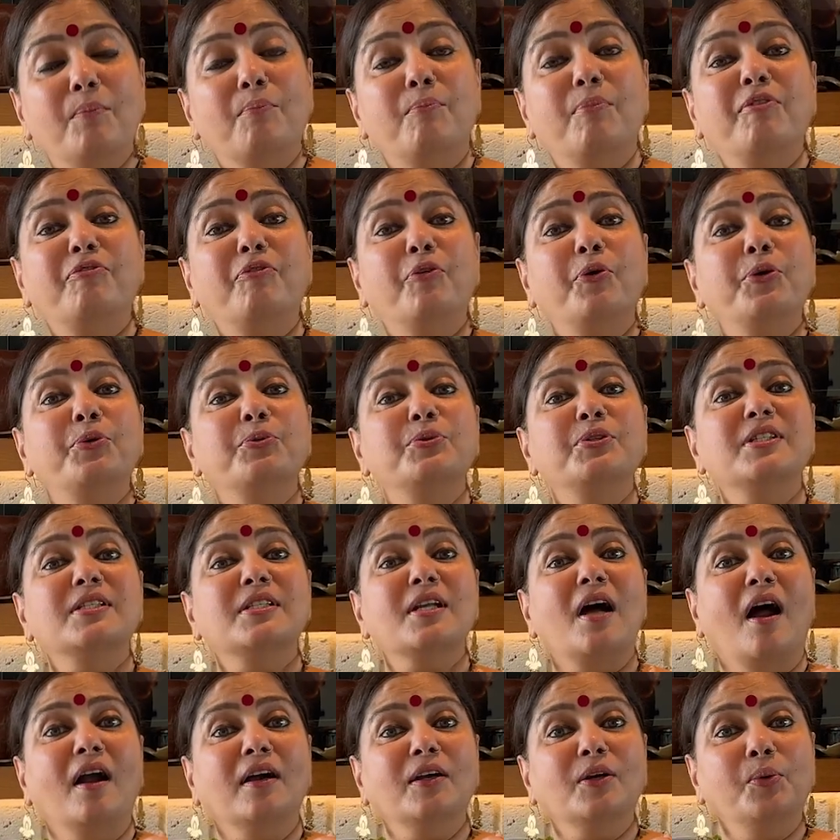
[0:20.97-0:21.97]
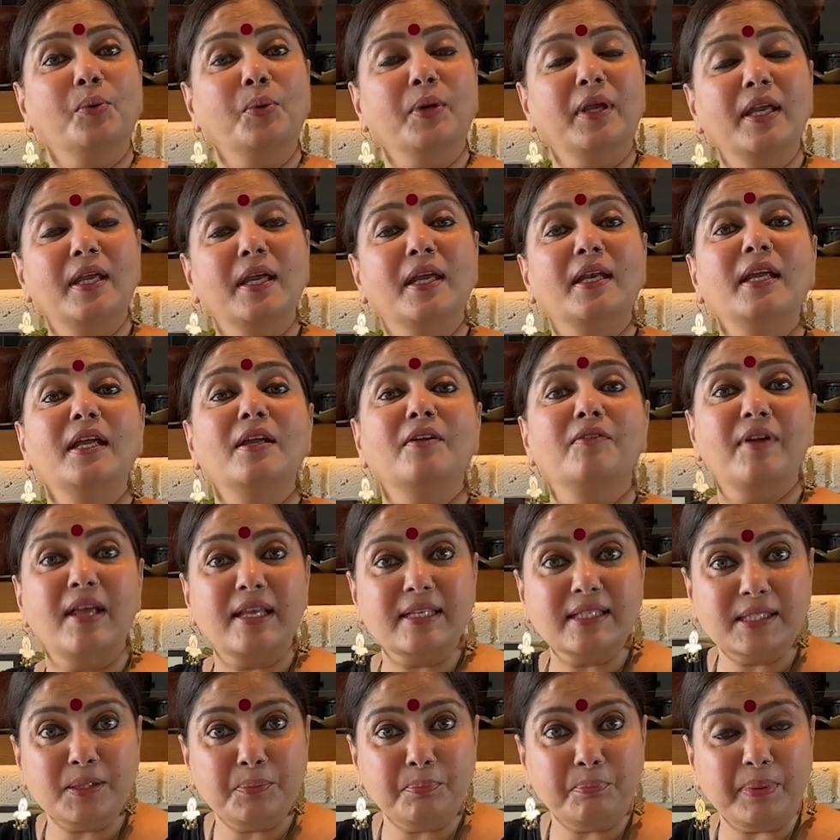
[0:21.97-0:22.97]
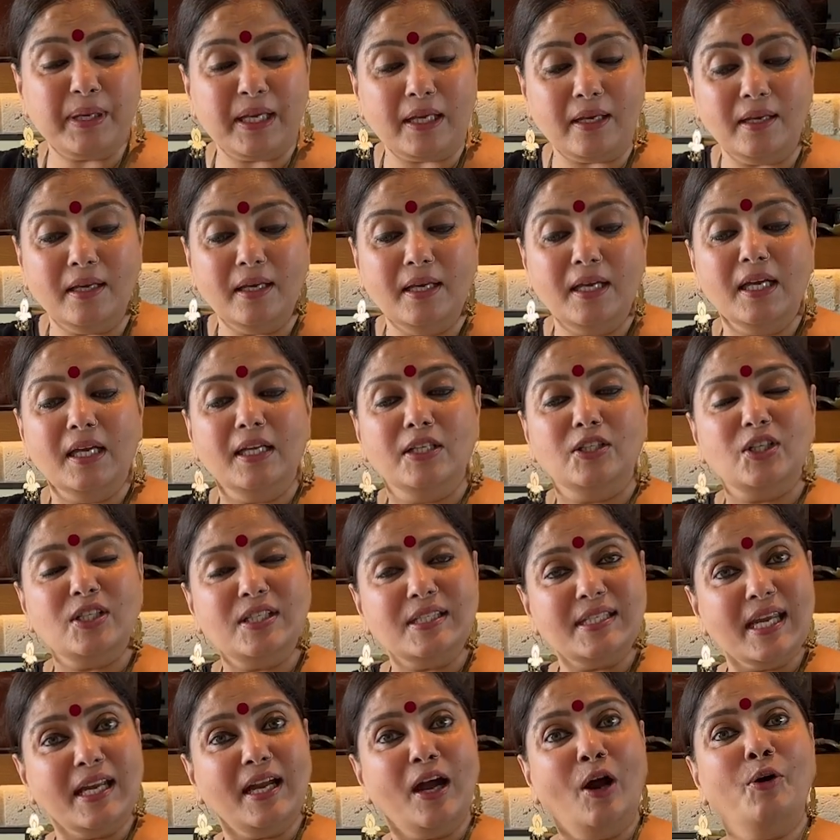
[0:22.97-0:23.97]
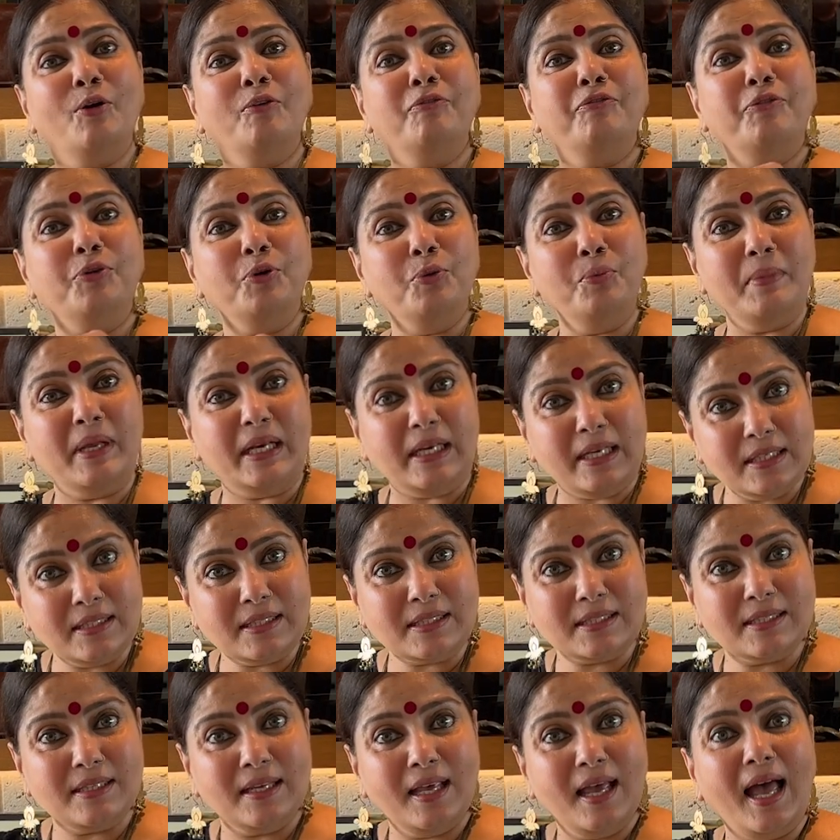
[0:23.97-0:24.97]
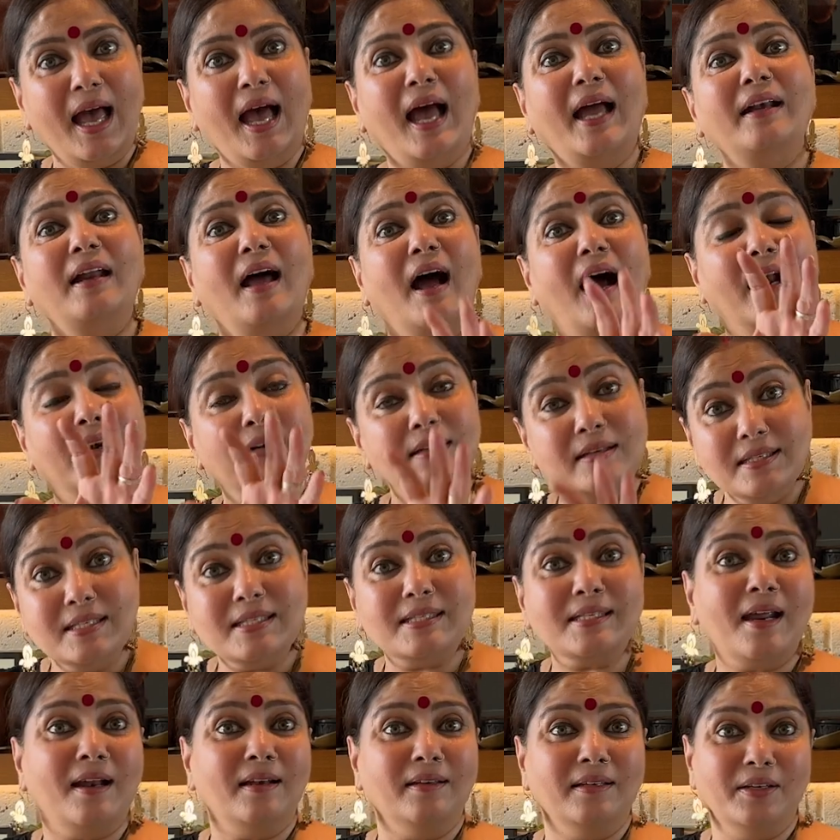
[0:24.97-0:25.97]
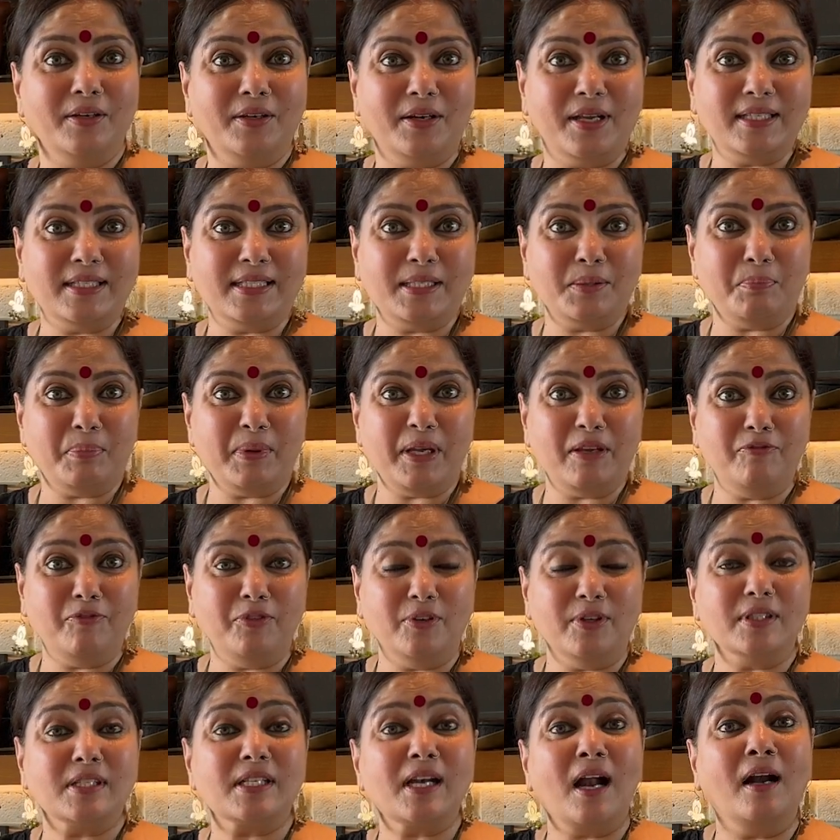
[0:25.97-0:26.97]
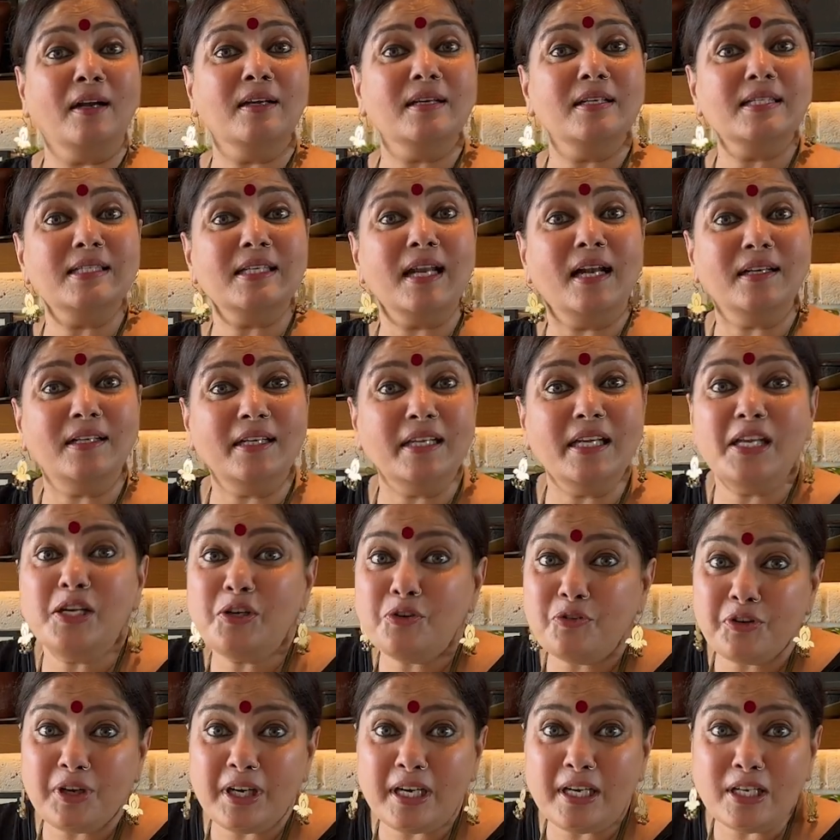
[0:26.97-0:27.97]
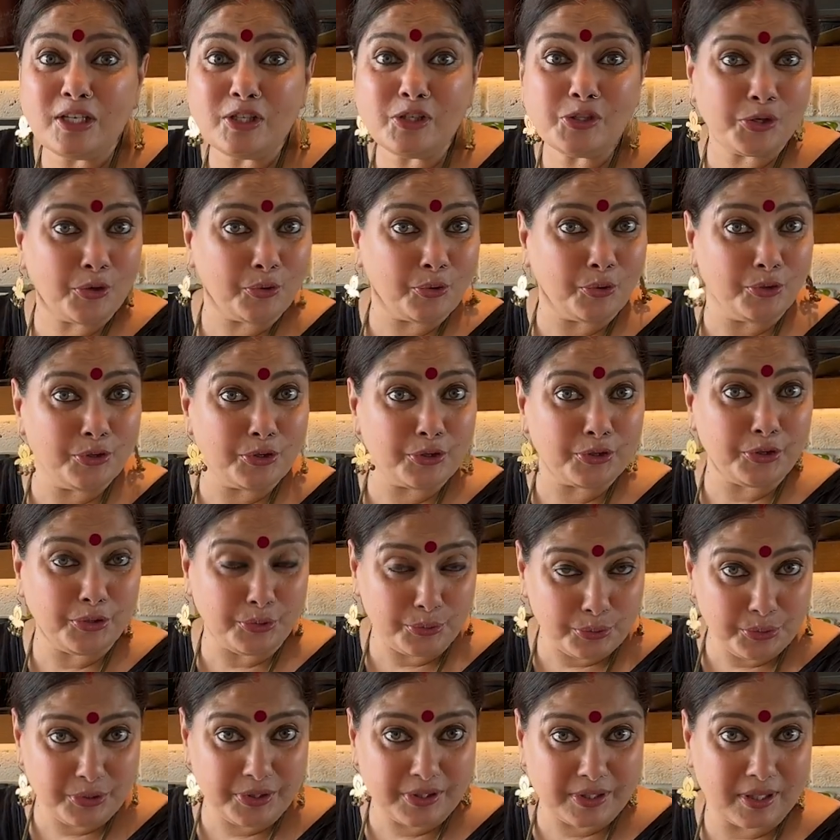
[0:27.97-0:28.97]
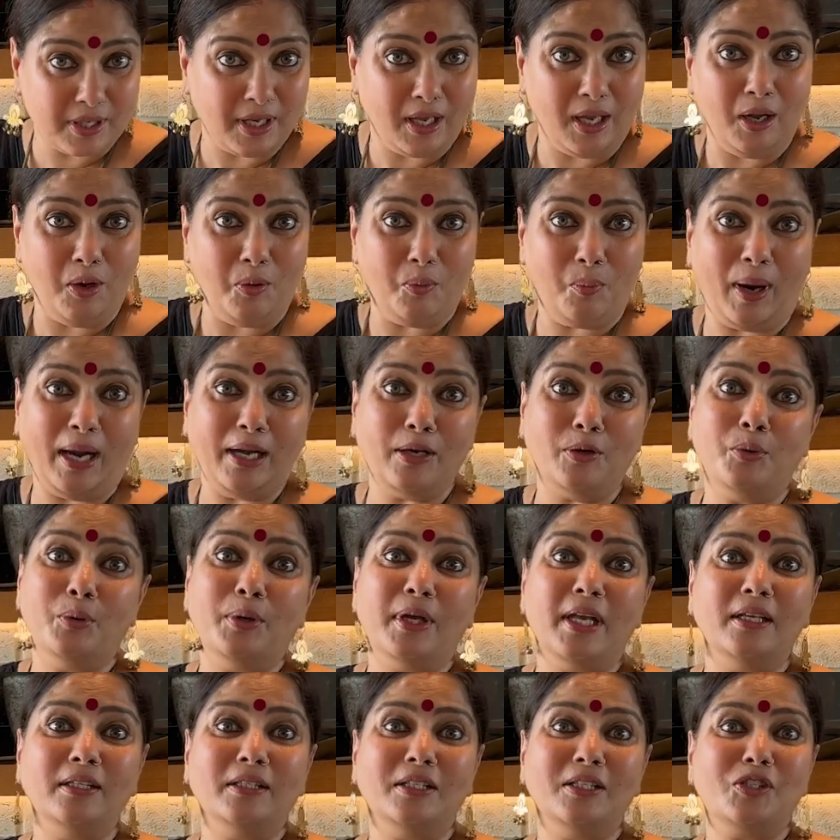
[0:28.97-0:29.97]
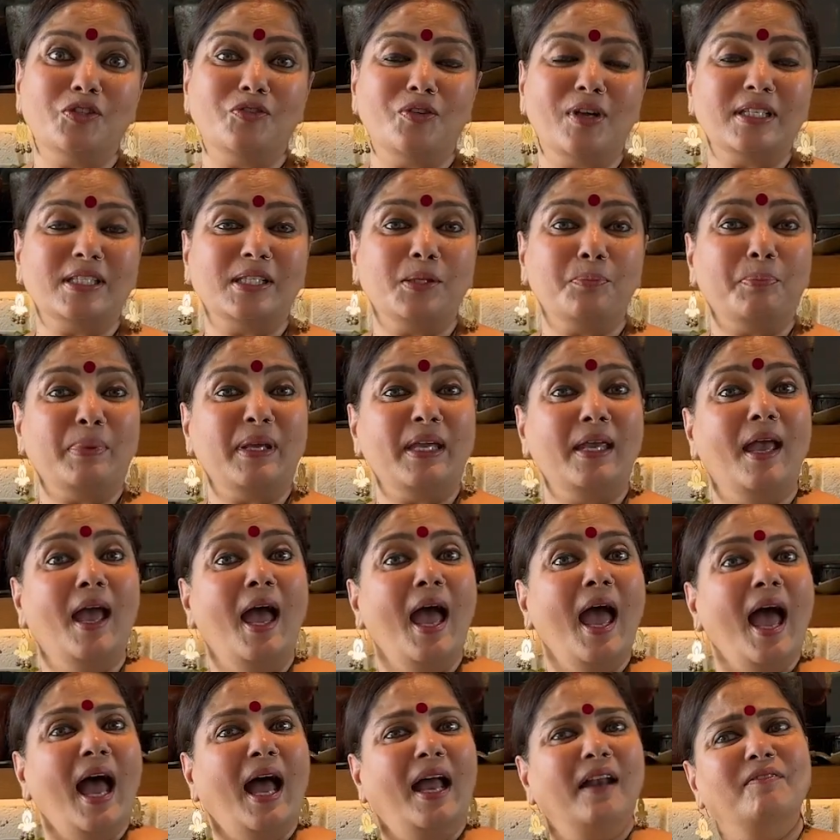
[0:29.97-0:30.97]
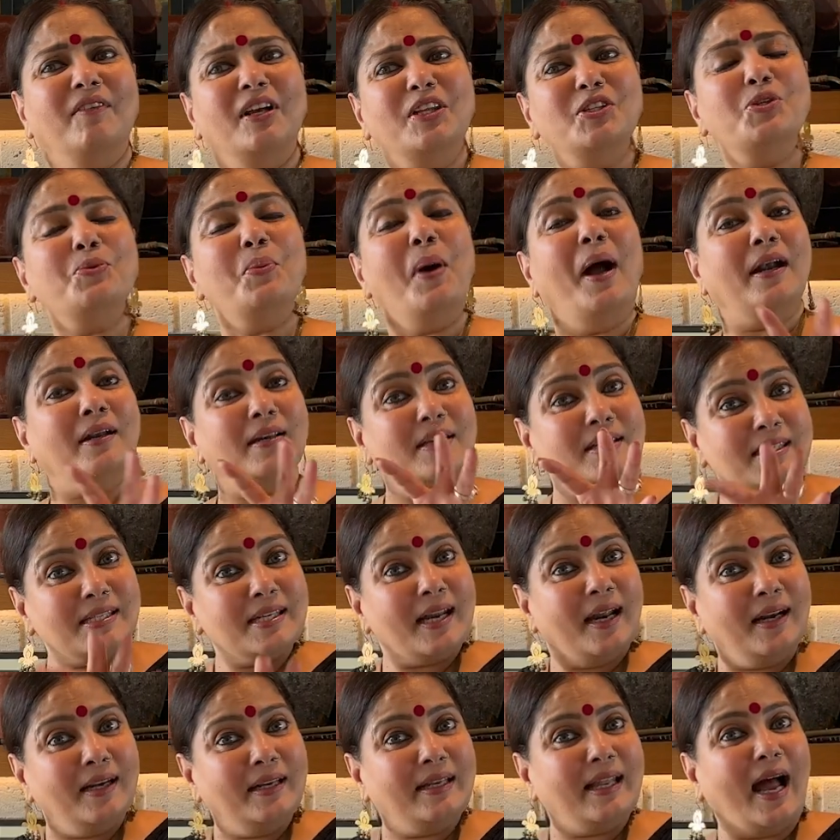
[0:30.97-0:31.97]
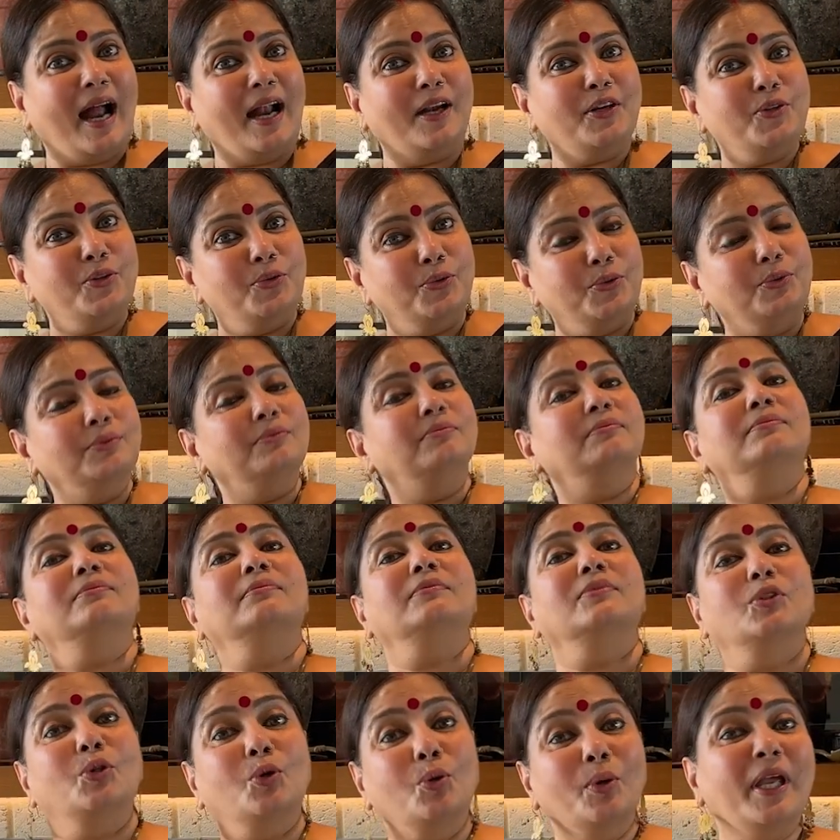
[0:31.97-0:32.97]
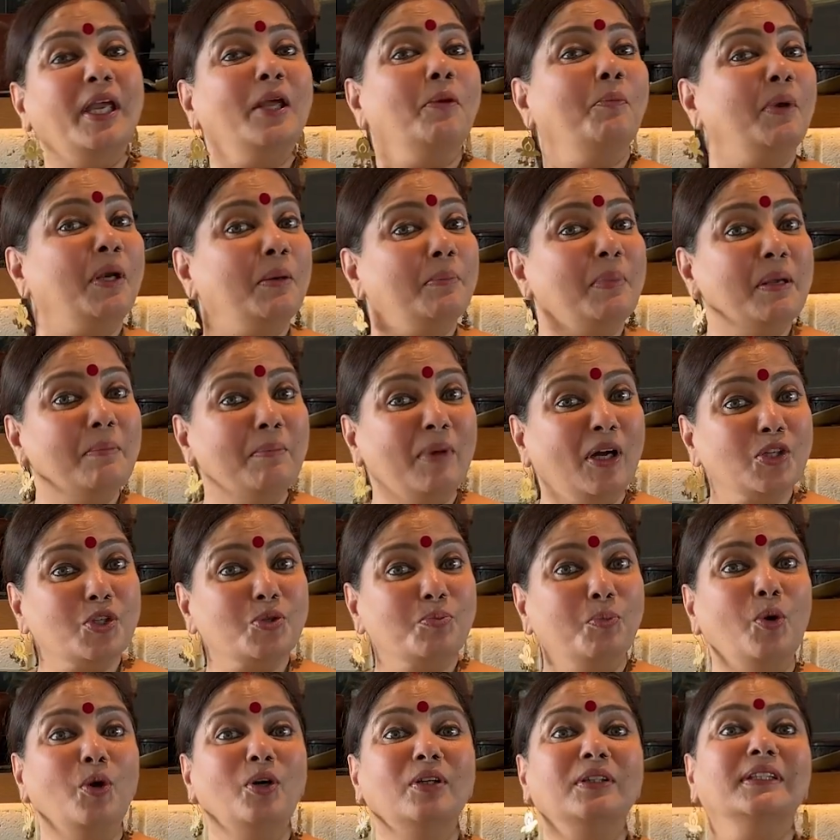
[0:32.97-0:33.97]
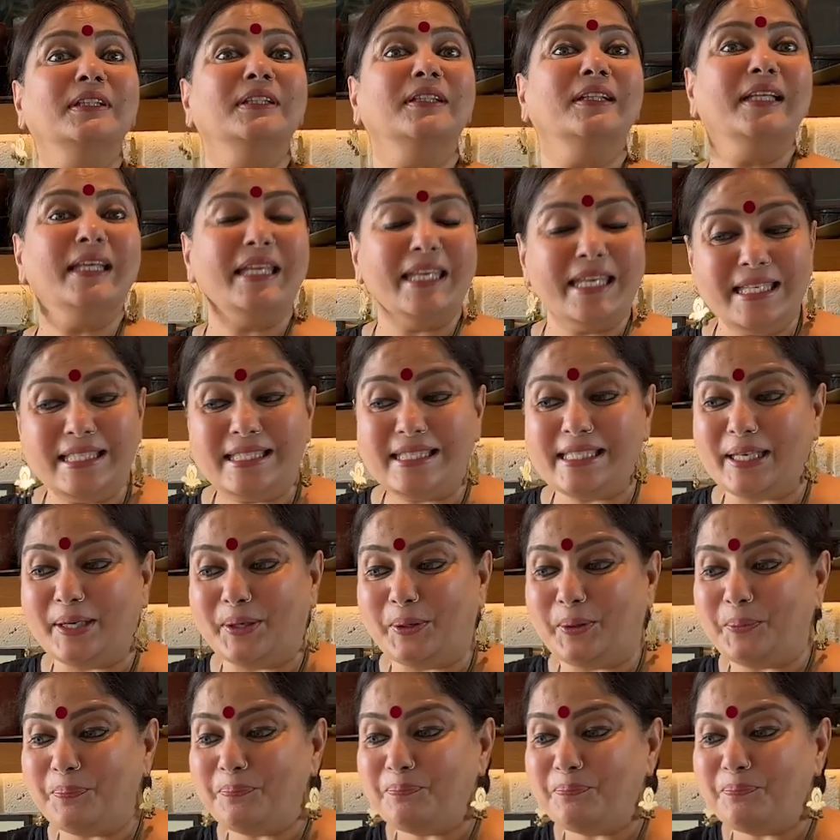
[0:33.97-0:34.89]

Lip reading: before you start cooking any recipe, just take out a few minutes and understand the recipe first. Understand the ingredients you're going to use while cooking this recipe. And once you understand that, cooking will be much more easier.